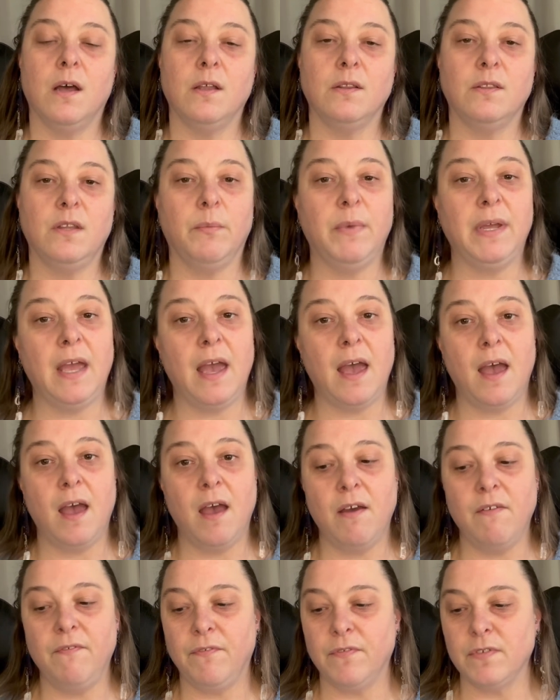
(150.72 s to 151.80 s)
Then we
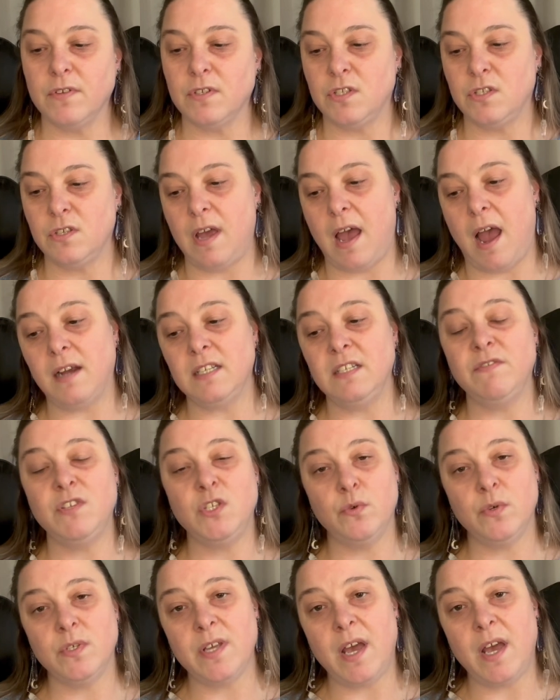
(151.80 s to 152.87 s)
have active
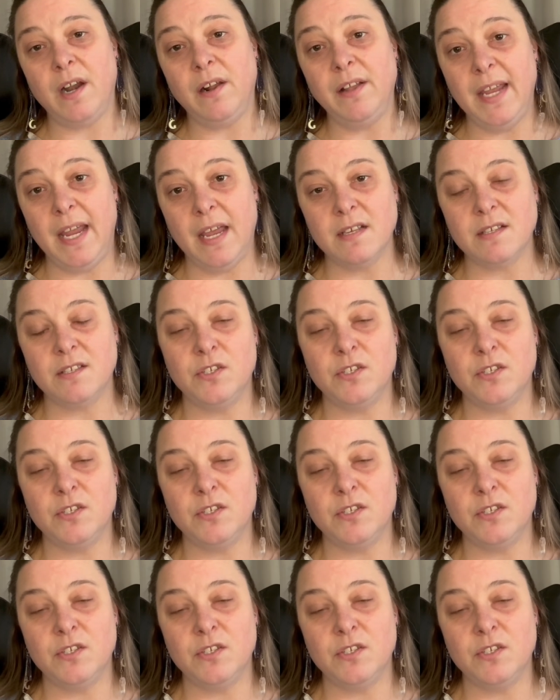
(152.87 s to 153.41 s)
suicidal